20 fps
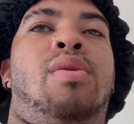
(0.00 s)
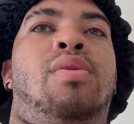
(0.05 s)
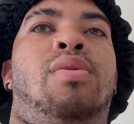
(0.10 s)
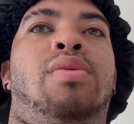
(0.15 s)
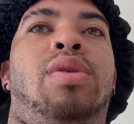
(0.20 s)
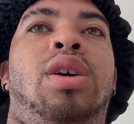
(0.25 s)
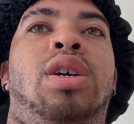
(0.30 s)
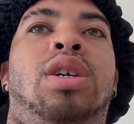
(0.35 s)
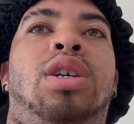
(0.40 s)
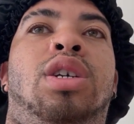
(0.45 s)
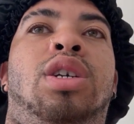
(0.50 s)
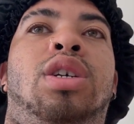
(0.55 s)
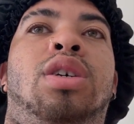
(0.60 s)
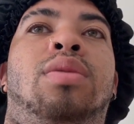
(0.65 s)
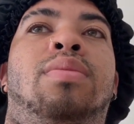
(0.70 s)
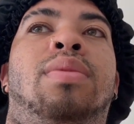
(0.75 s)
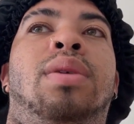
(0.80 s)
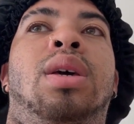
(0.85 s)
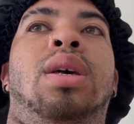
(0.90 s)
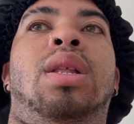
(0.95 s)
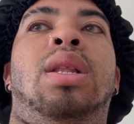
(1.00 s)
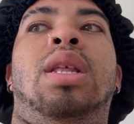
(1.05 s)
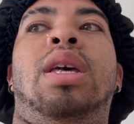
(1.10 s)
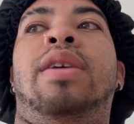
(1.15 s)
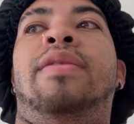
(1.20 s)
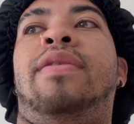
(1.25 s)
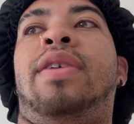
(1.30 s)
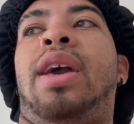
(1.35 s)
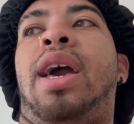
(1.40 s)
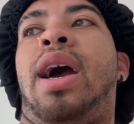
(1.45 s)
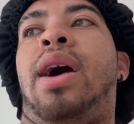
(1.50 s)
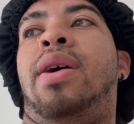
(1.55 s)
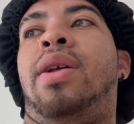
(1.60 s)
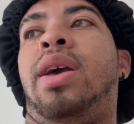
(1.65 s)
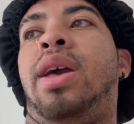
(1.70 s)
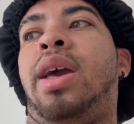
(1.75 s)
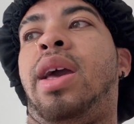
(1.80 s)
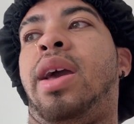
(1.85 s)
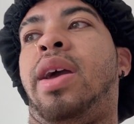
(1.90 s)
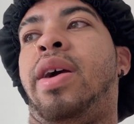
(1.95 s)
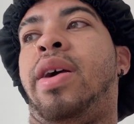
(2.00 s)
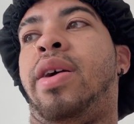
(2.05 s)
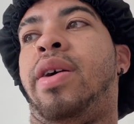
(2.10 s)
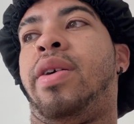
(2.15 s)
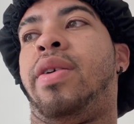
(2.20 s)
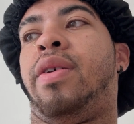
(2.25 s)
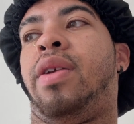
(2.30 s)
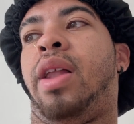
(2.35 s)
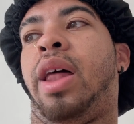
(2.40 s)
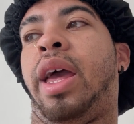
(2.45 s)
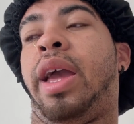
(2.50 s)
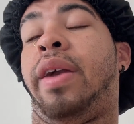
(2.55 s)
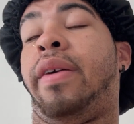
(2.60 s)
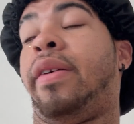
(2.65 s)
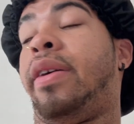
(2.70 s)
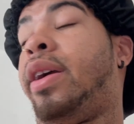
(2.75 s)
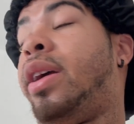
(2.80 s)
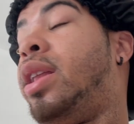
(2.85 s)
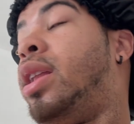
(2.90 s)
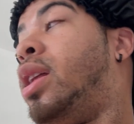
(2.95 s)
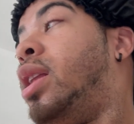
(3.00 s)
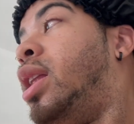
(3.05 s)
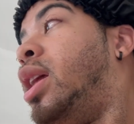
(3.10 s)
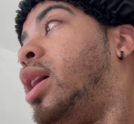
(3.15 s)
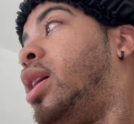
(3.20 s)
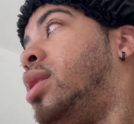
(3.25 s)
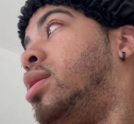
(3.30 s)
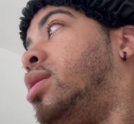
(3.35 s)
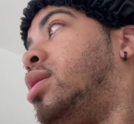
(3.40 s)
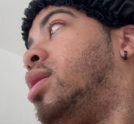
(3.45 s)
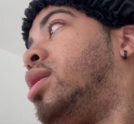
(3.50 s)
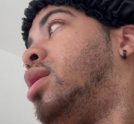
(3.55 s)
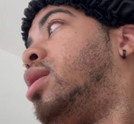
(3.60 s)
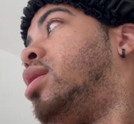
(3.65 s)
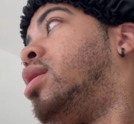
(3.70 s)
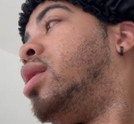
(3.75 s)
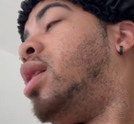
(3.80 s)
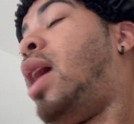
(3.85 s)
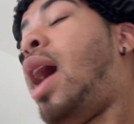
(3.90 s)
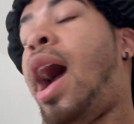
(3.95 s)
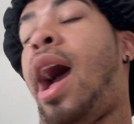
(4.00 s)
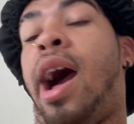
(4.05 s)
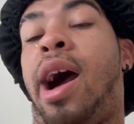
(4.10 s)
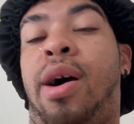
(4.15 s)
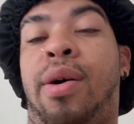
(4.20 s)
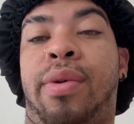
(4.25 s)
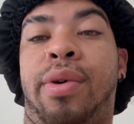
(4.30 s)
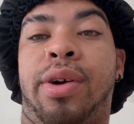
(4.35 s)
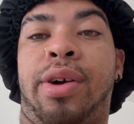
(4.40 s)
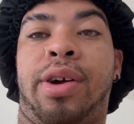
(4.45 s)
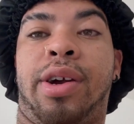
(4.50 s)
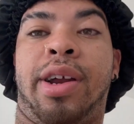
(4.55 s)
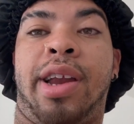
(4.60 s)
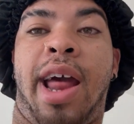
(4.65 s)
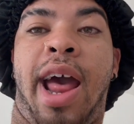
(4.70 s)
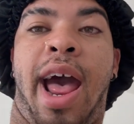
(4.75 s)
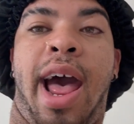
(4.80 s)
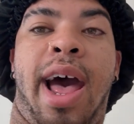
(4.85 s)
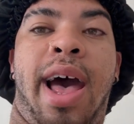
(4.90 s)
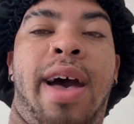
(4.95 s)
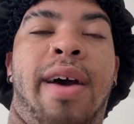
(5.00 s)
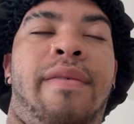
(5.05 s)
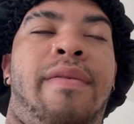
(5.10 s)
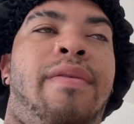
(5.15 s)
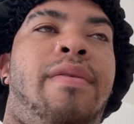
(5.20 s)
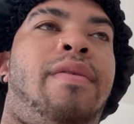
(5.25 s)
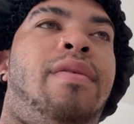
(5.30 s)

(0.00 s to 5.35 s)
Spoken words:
We should be leaving out of here like in the next hour and a half.